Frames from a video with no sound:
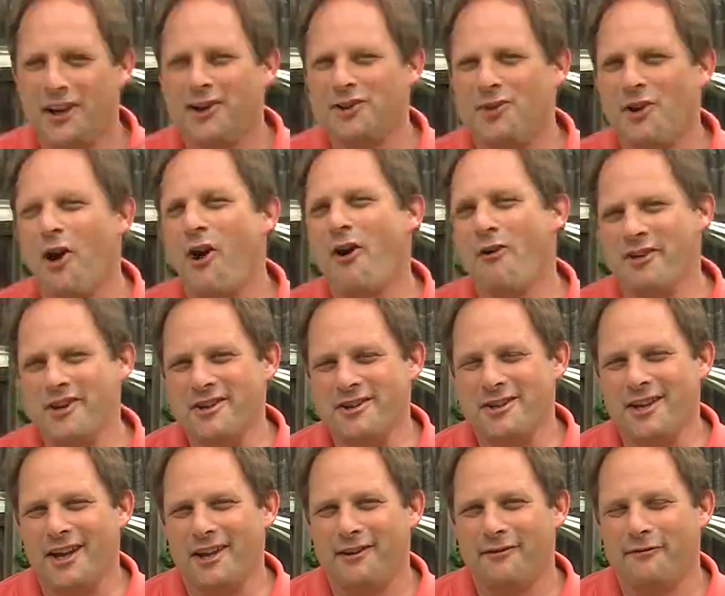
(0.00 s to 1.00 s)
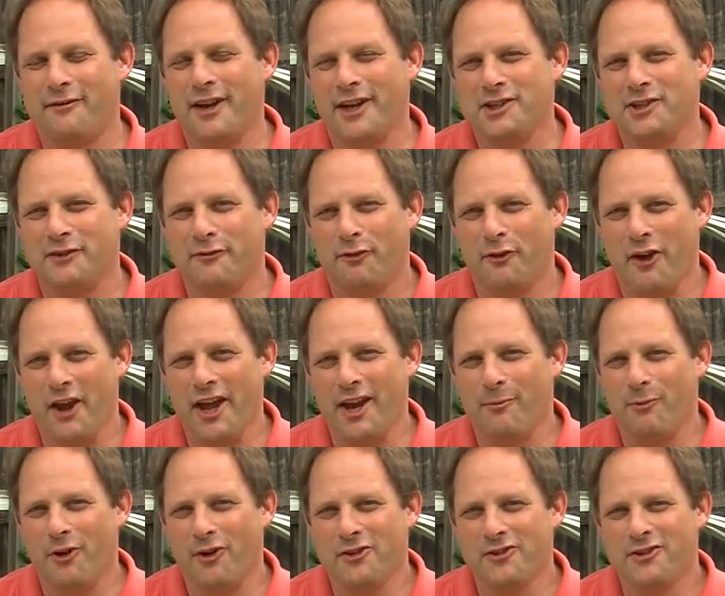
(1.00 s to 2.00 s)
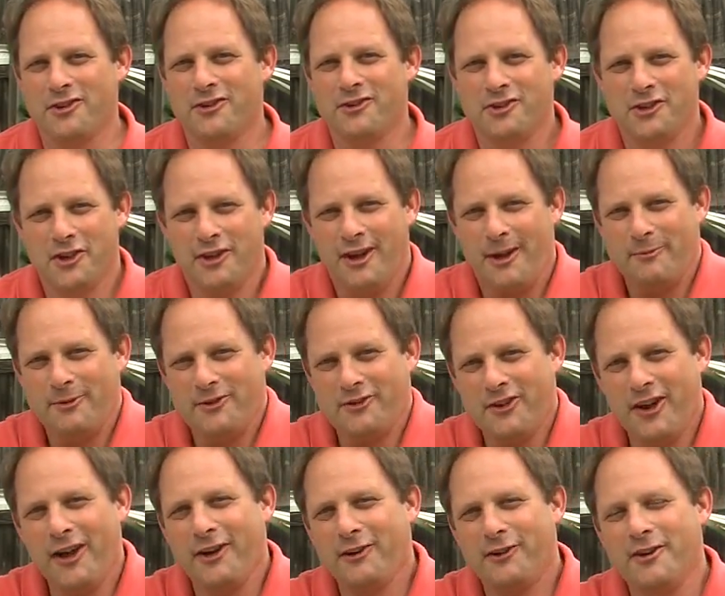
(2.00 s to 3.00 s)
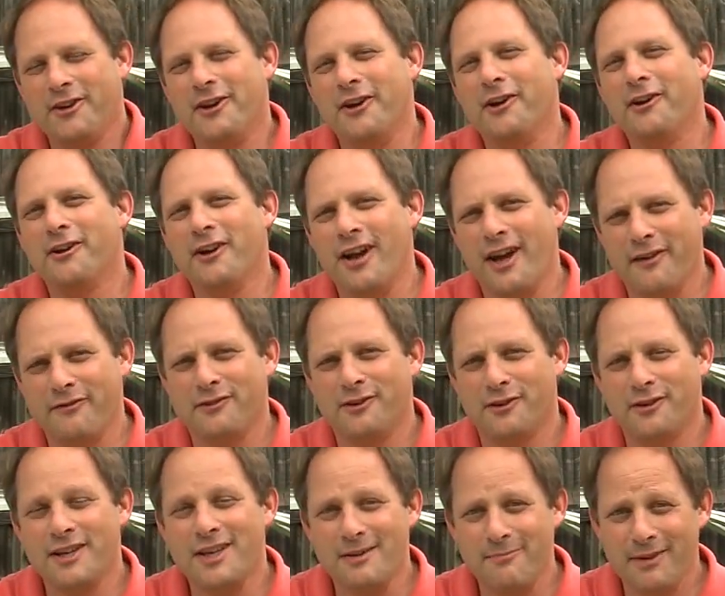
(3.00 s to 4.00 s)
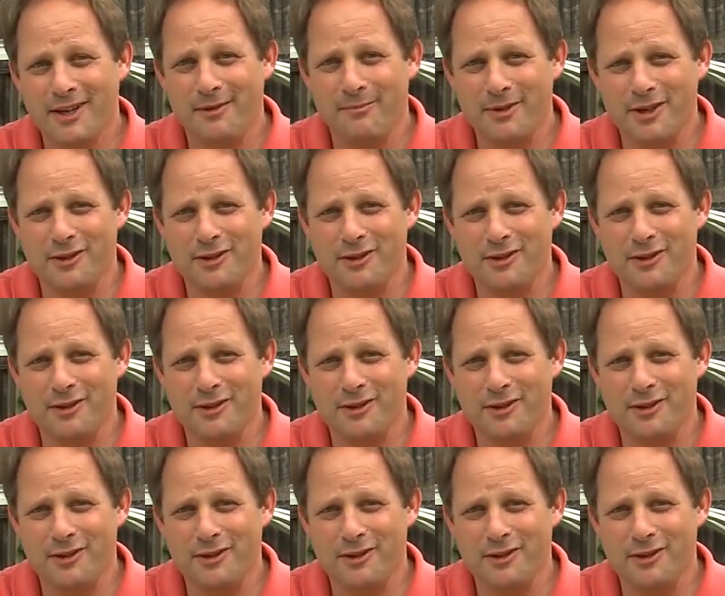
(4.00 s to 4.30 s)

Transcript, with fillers: Jenna's always had an affection for animals. She adopted Tucker here after he'd been